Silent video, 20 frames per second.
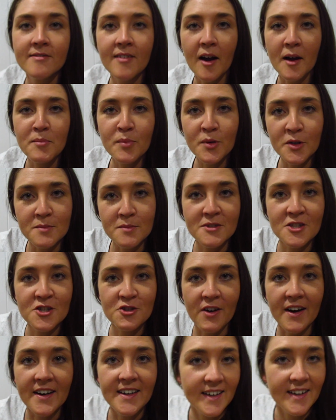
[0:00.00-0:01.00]
I put them
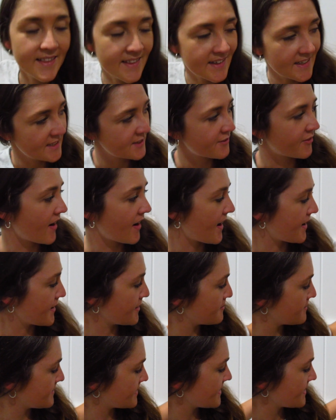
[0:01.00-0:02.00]
straight in these
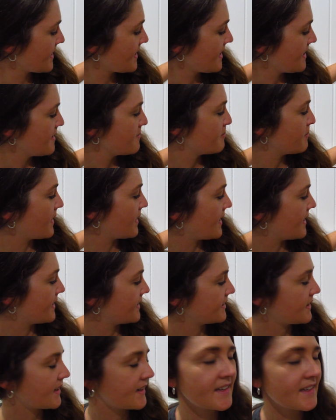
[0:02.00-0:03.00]
frames,
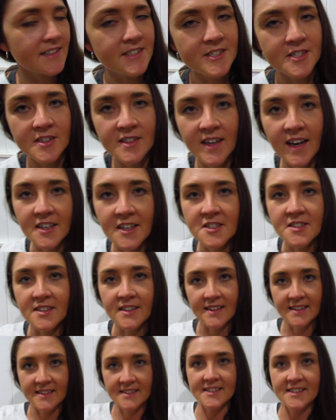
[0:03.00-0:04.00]
but I need to
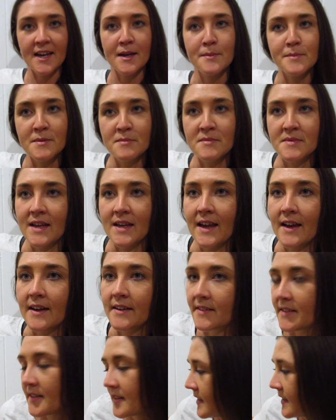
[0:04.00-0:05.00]
actually tape them down